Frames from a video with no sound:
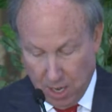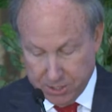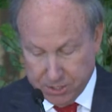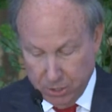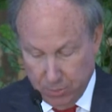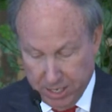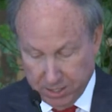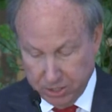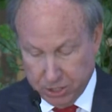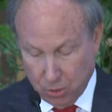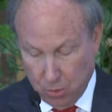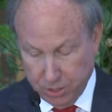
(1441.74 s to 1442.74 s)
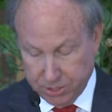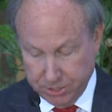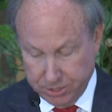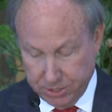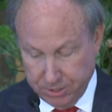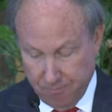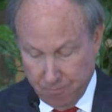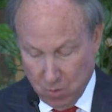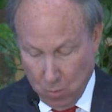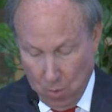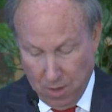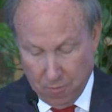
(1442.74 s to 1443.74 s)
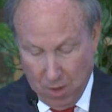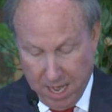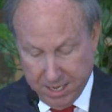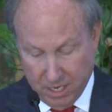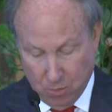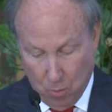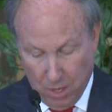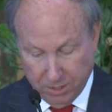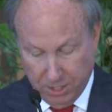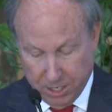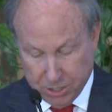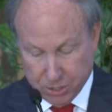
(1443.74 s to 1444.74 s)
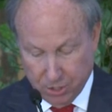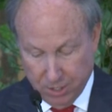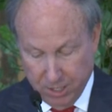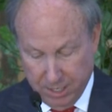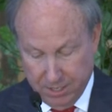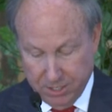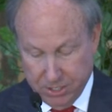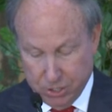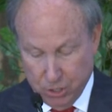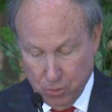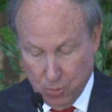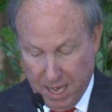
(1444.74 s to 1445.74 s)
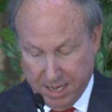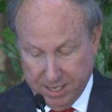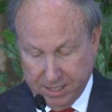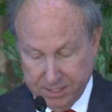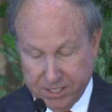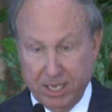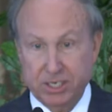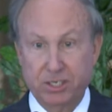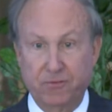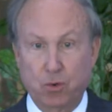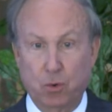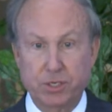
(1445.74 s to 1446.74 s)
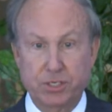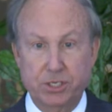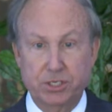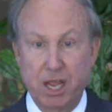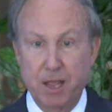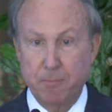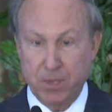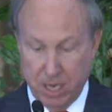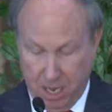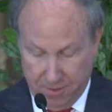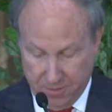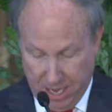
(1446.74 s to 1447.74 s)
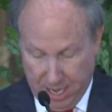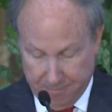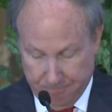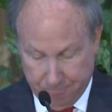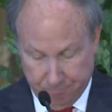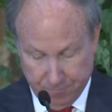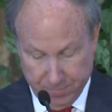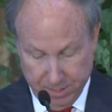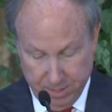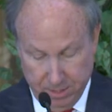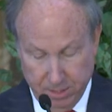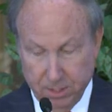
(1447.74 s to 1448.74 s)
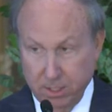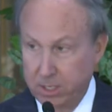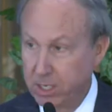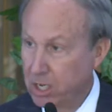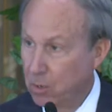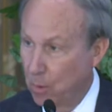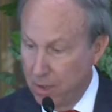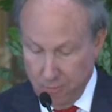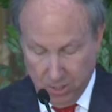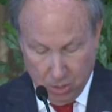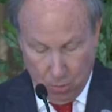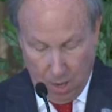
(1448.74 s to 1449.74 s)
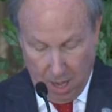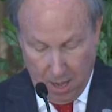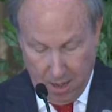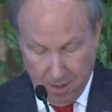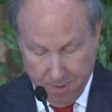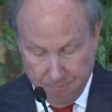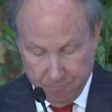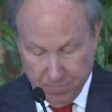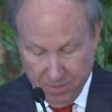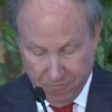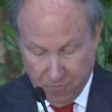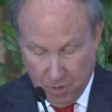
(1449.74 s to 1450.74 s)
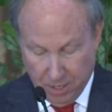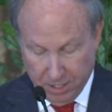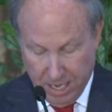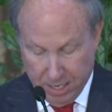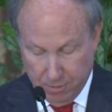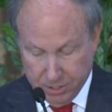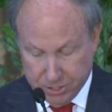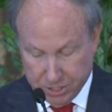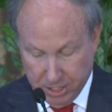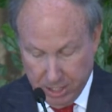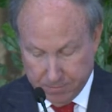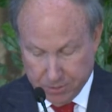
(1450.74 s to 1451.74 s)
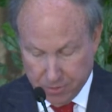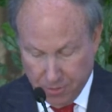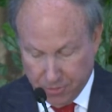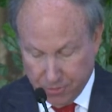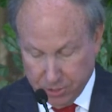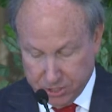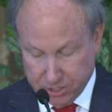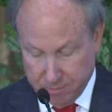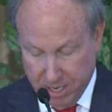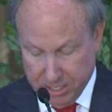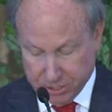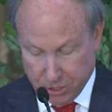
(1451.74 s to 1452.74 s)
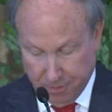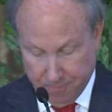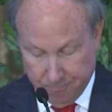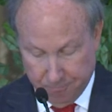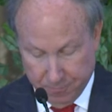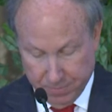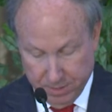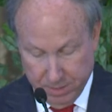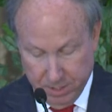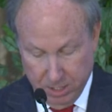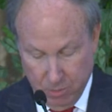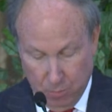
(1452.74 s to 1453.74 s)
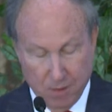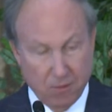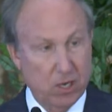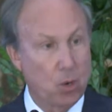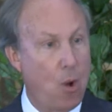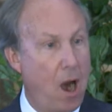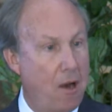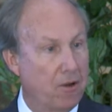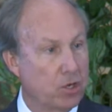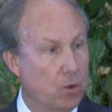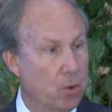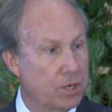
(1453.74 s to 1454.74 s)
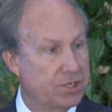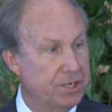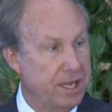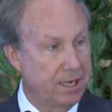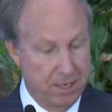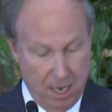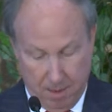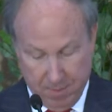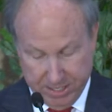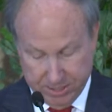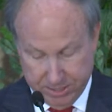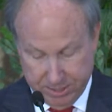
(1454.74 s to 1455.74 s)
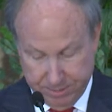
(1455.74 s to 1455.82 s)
2 English courses, 1 writing, 1 literature, and then 2 writing intensive courses beyond that. We require foreign language up to the 3rd semester. We require a course in economics.